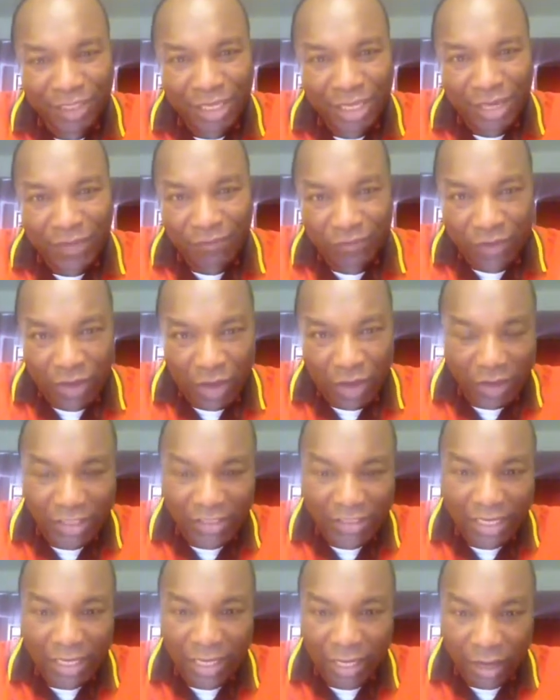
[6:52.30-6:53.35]
If God
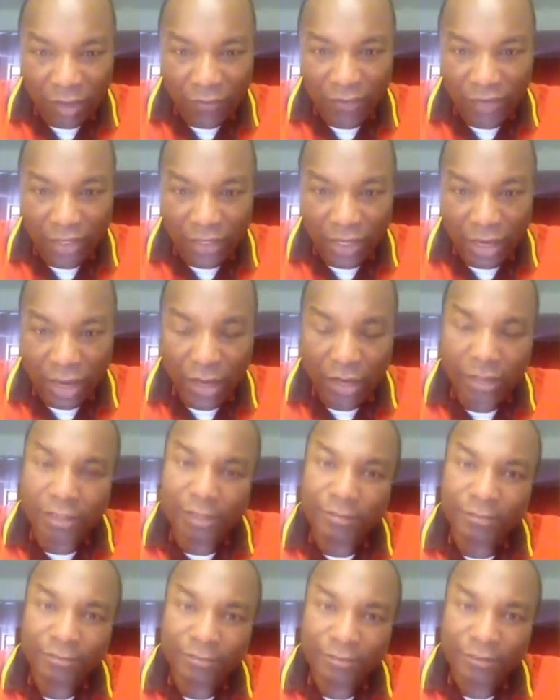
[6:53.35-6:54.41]
is a loving God
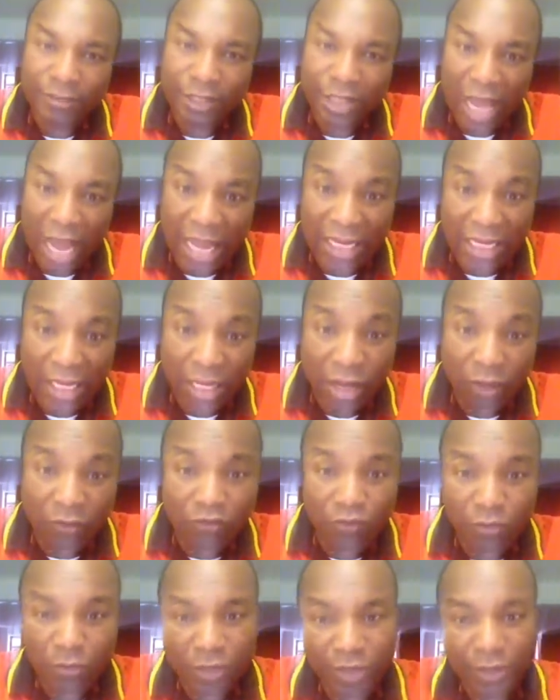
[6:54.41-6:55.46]
and he
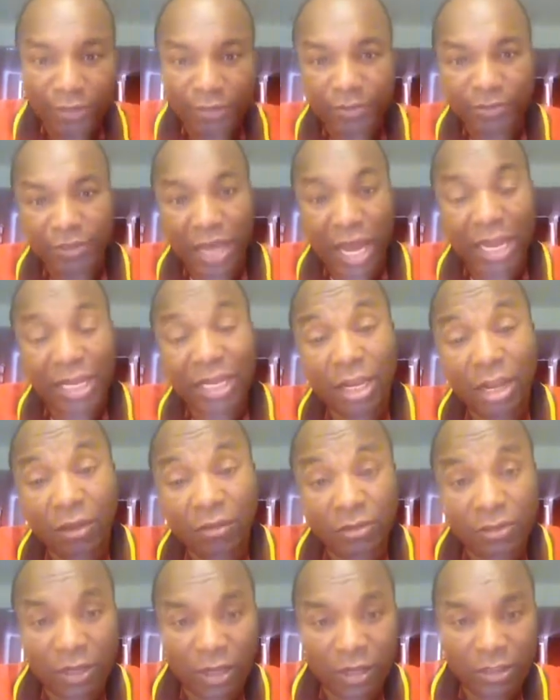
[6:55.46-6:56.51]
loves me and he
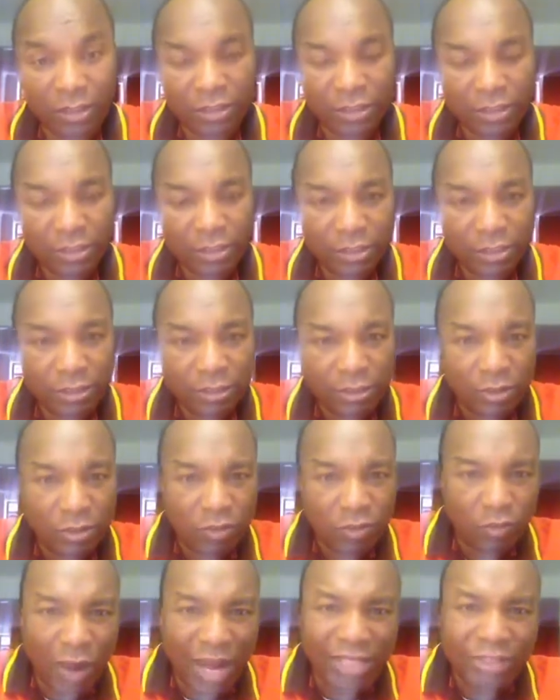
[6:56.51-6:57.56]
loves us,
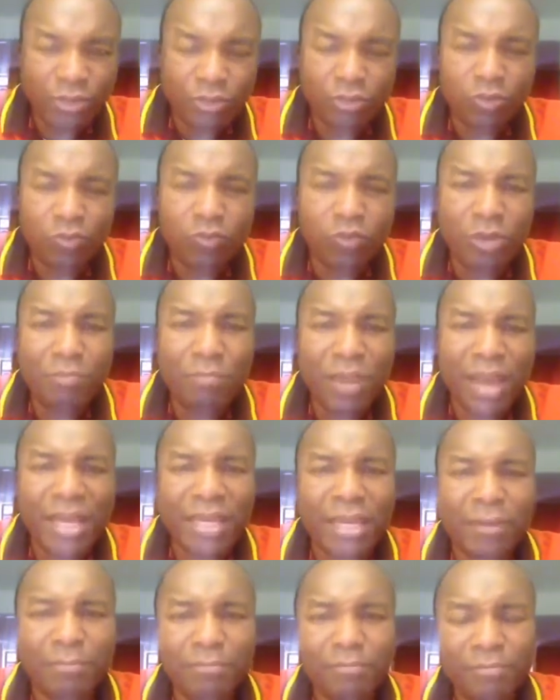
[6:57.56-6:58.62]
why should we
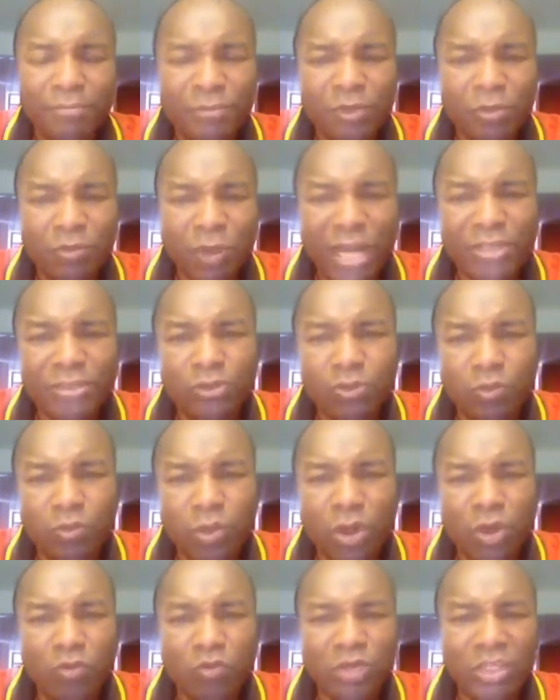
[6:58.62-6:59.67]
beg him? Why should we
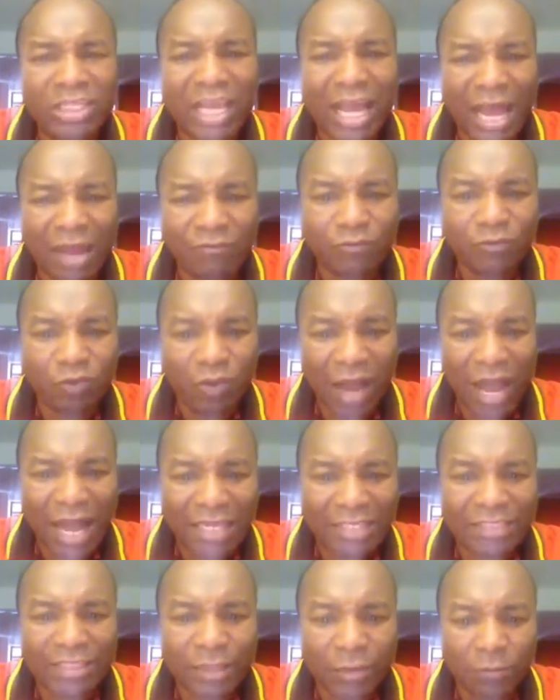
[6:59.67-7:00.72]
always have to
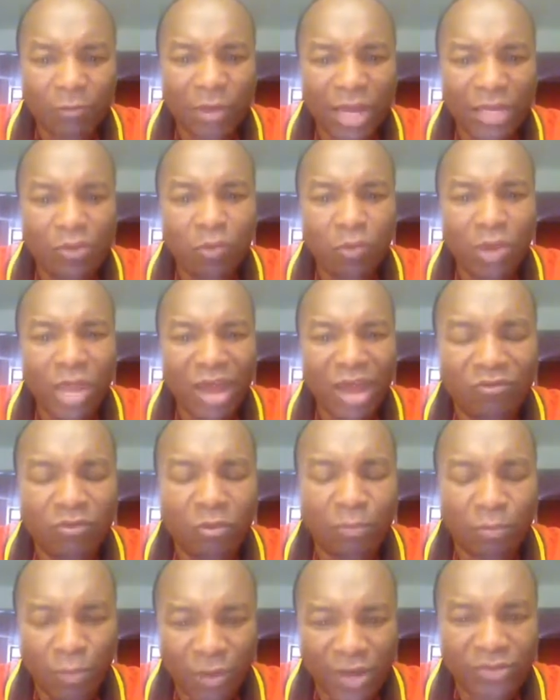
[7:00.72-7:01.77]
ask him? Why do we to
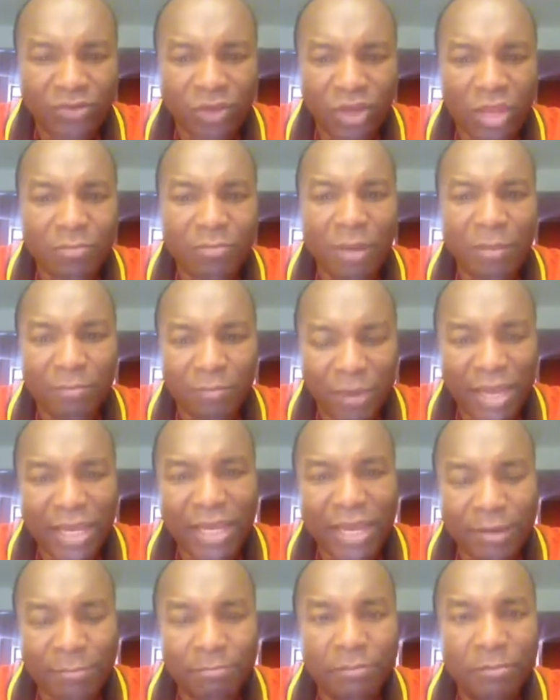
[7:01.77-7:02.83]
pray to him and beg
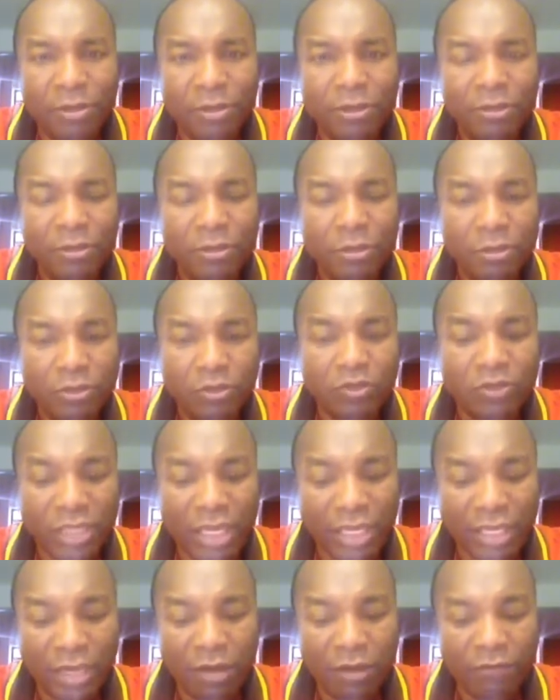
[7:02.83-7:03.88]
him to
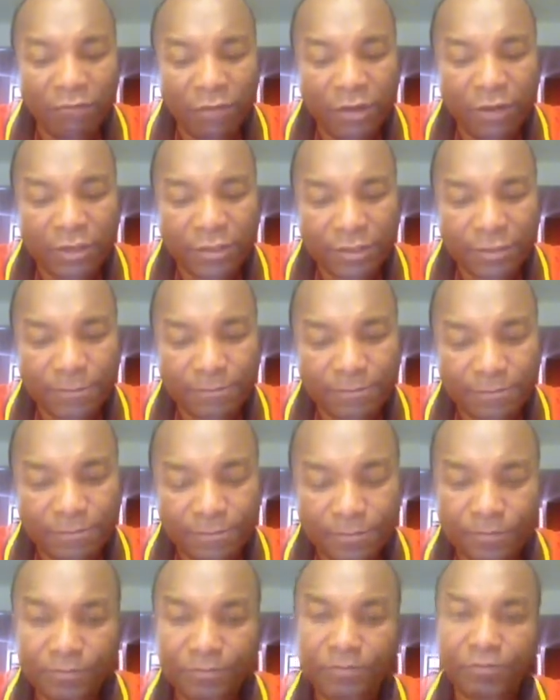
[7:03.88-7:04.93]
take care of us?
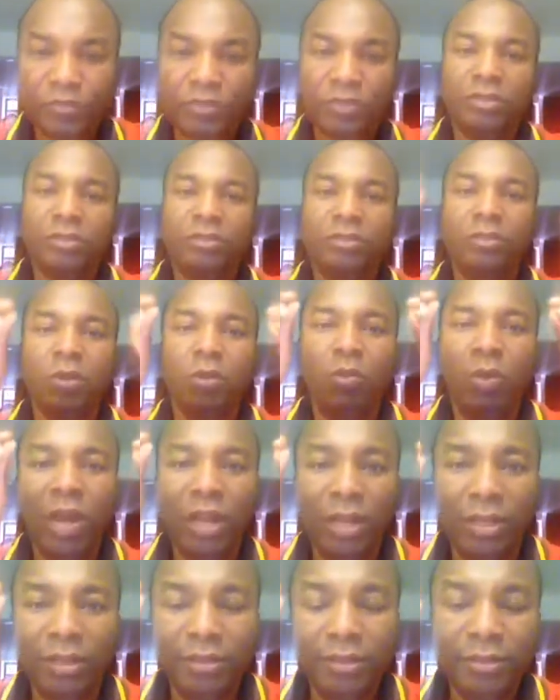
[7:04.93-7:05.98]

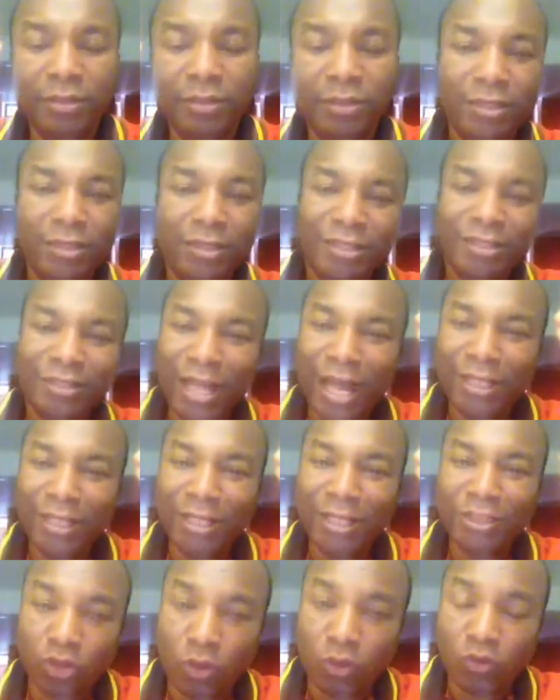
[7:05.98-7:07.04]
Well, that
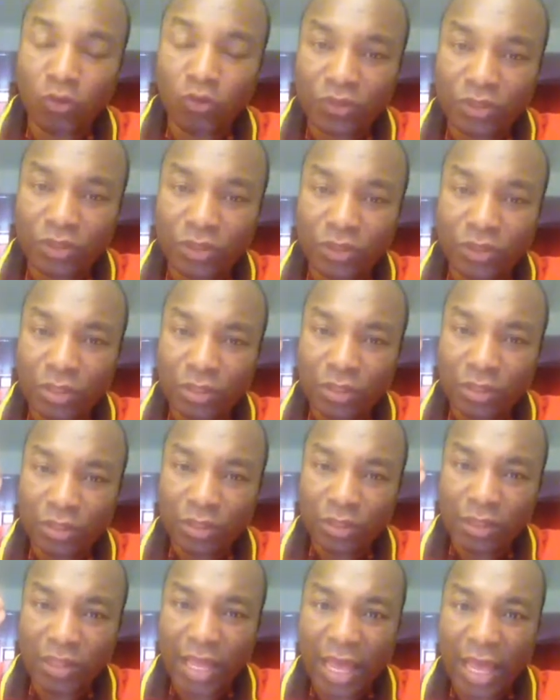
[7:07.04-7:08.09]
shows
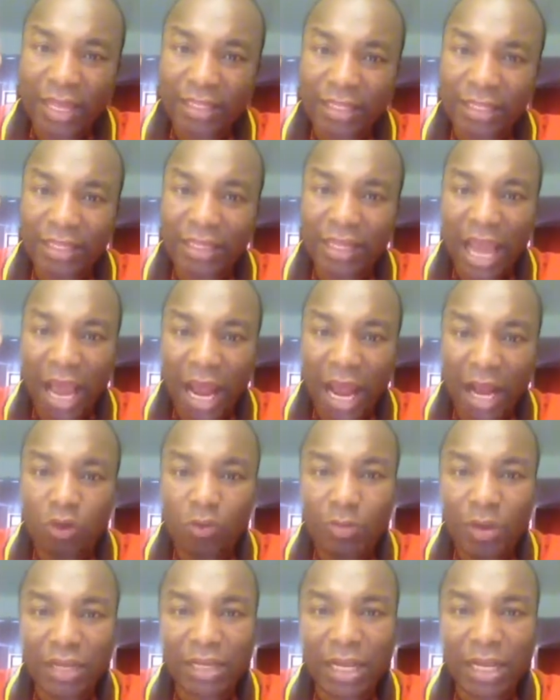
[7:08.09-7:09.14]
that the
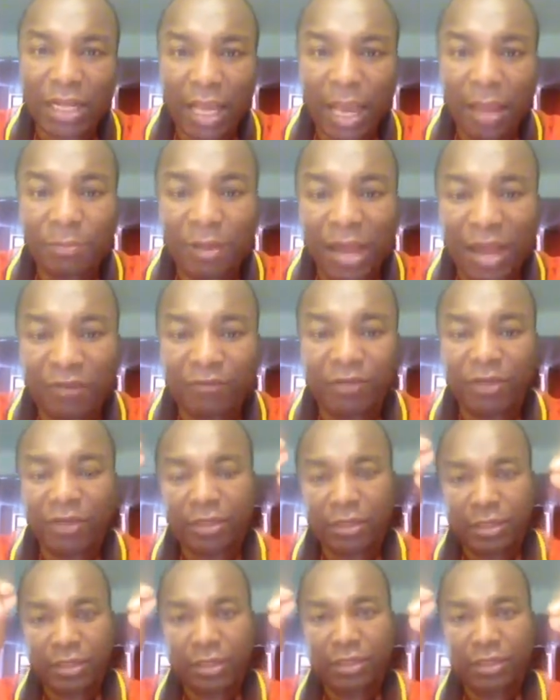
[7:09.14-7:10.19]
argument that I'm
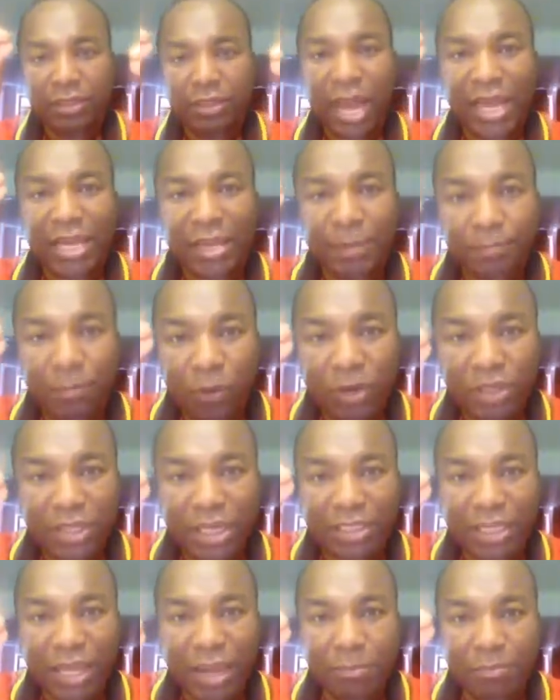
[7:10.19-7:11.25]
having and the point
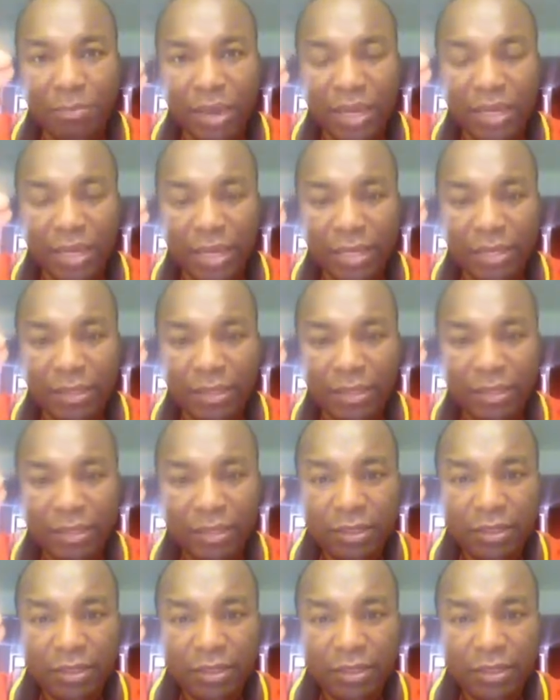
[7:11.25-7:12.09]
that I'm making